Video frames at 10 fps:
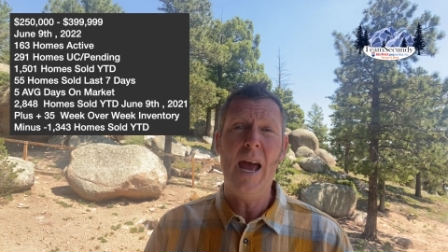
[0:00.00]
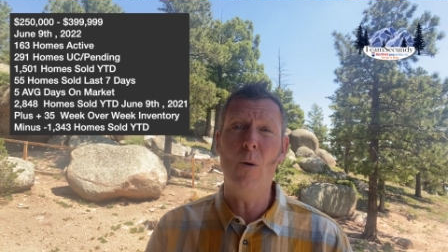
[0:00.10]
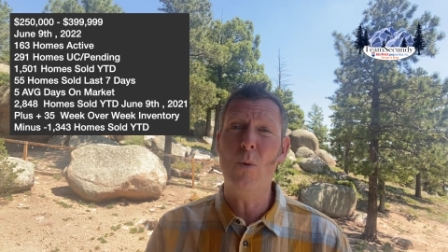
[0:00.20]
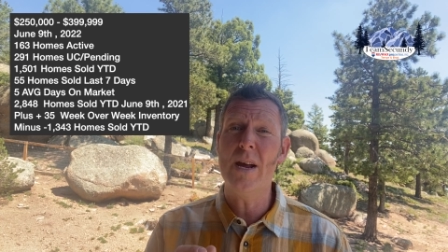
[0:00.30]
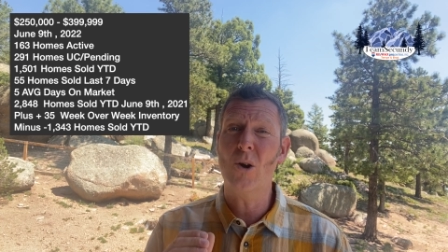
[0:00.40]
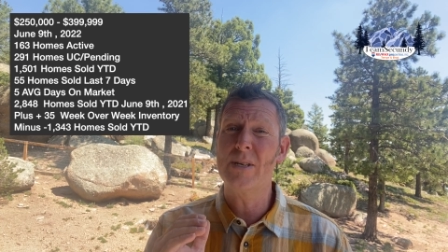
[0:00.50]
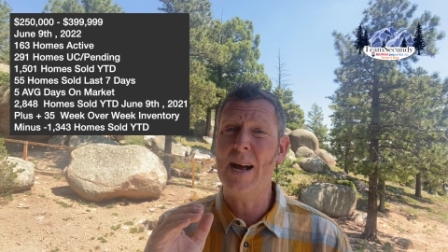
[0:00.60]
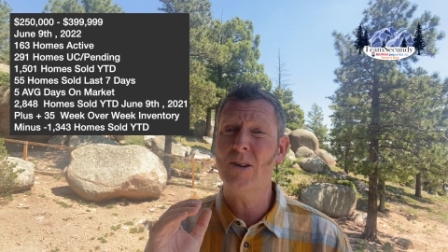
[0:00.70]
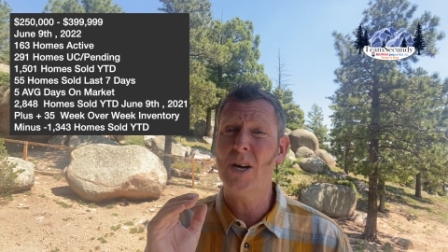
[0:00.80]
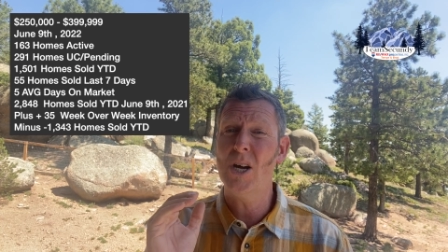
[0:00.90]
and we are
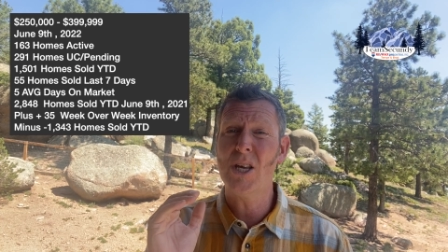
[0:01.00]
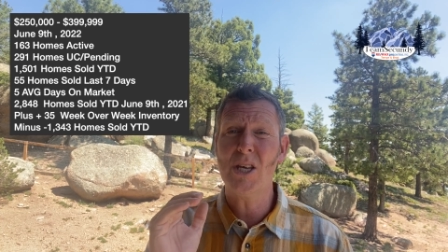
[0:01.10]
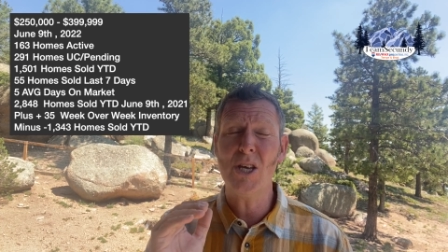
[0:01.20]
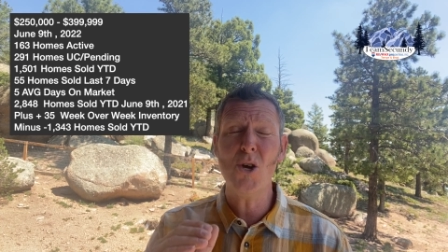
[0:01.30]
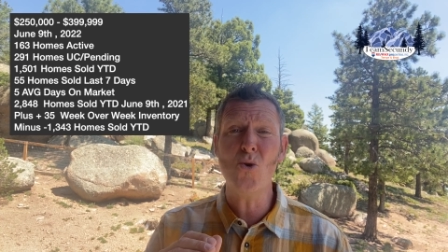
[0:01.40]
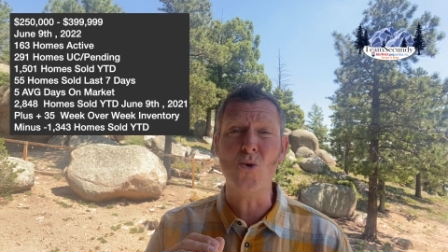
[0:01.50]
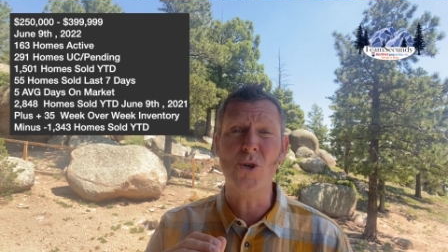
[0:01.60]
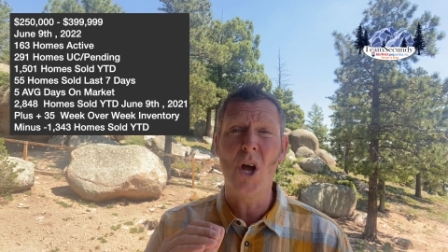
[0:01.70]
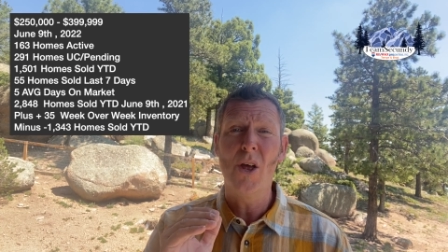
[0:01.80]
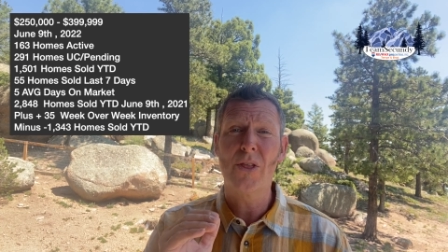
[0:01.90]
down a
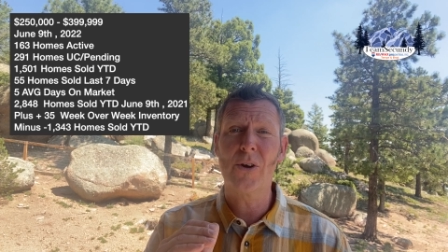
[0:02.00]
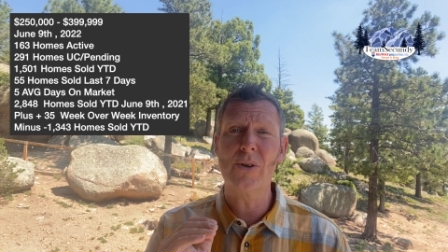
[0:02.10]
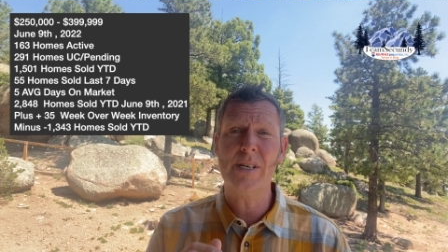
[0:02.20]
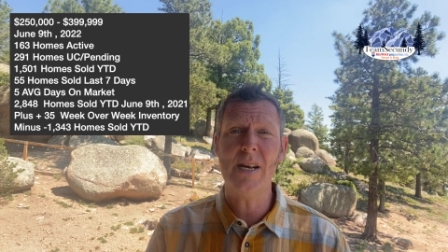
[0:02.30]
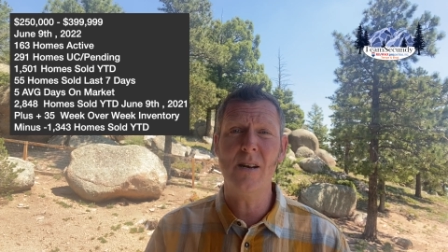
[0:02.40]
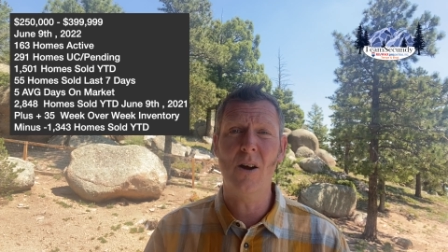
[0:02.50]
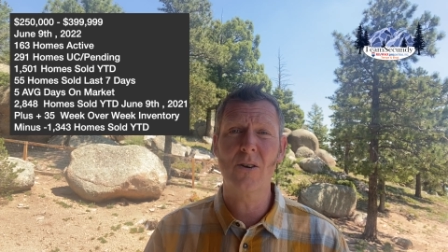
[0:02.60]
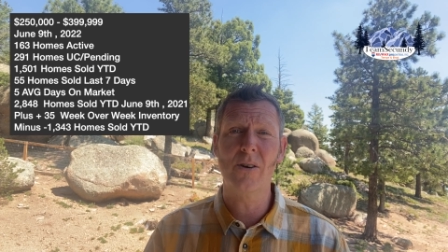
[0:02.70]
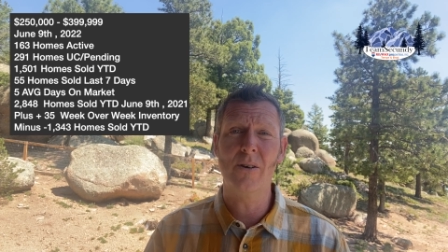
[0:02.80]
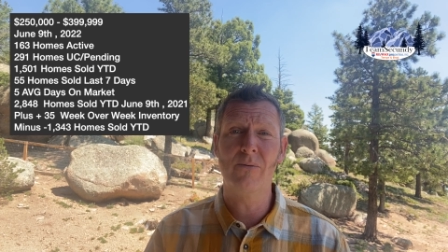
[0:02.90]
huge one thousand three
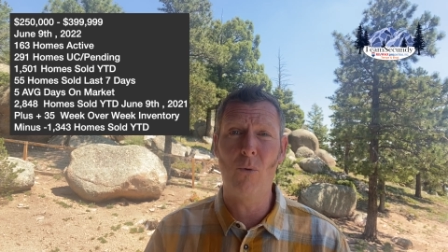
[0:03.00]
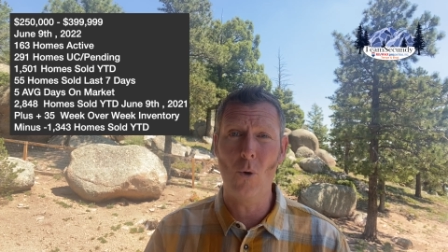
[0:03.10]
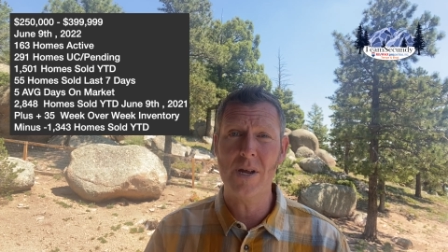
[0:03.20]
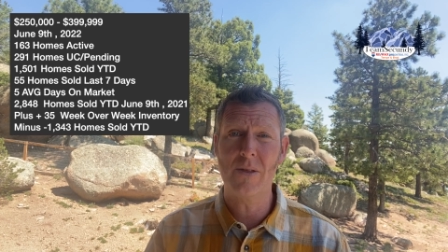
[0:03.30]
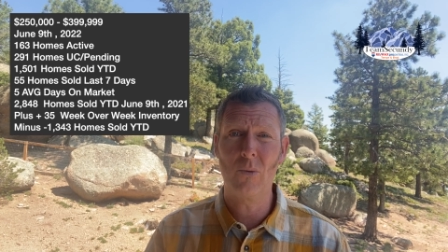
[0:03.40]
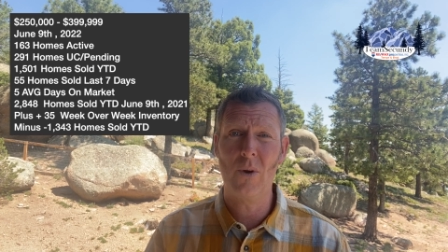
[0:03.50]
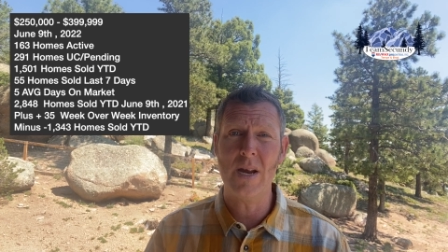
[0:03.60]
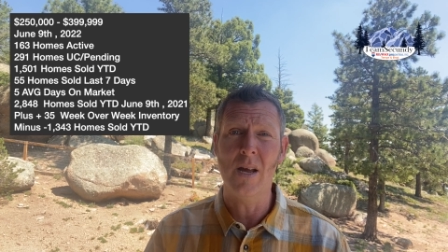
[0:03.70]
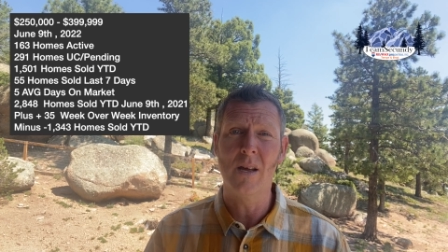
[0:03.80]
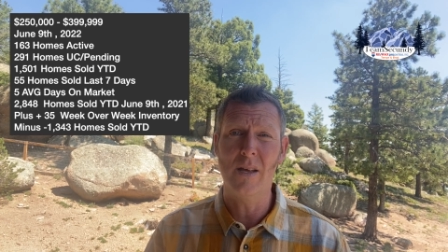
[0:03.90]
hundred
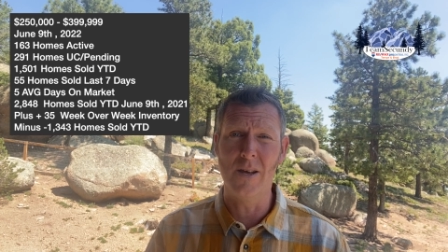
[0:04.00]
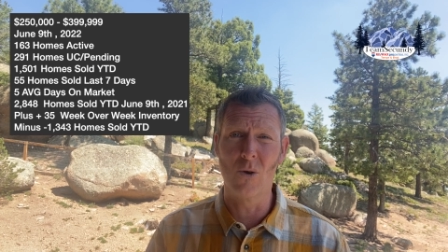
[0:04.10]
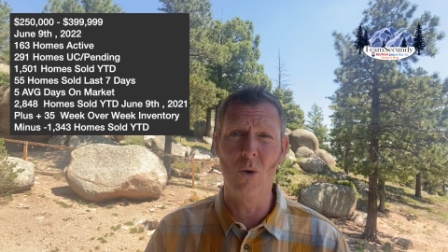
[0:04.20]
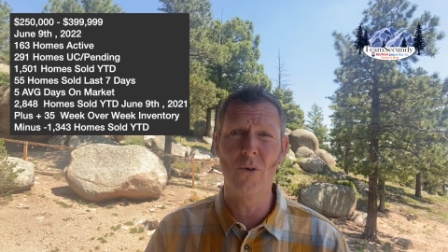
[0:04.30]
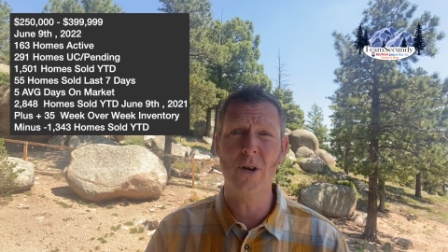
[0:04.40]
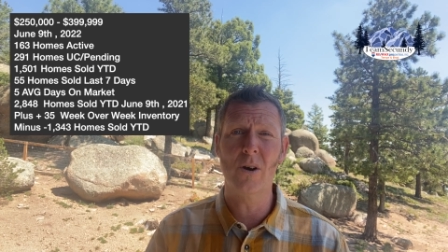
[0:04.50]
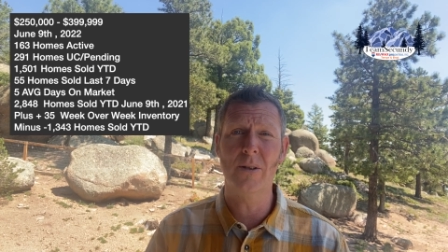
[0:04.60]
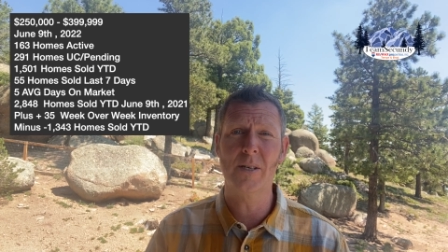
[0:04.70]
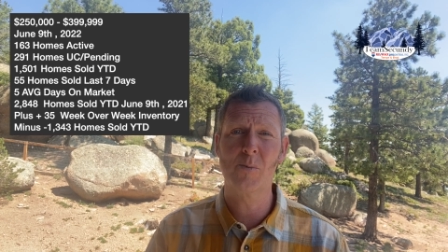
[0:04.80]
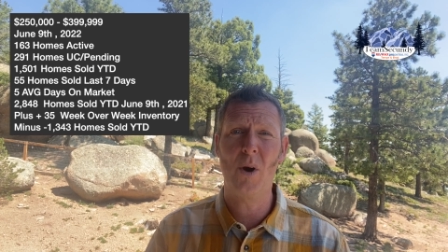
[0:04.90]
forty-three year over year
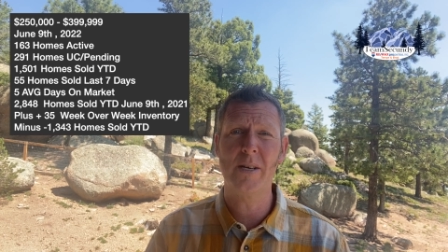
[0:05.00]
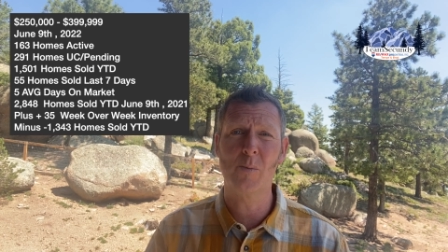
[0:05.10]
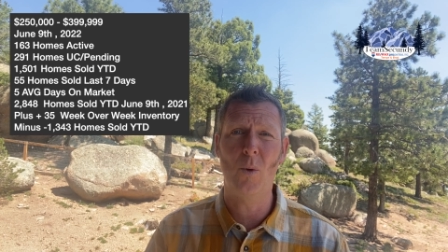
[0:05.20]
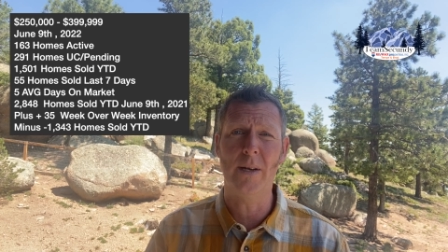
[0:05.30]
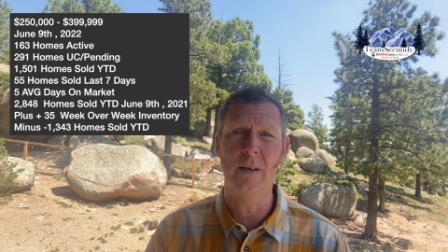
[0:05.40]
in this price point.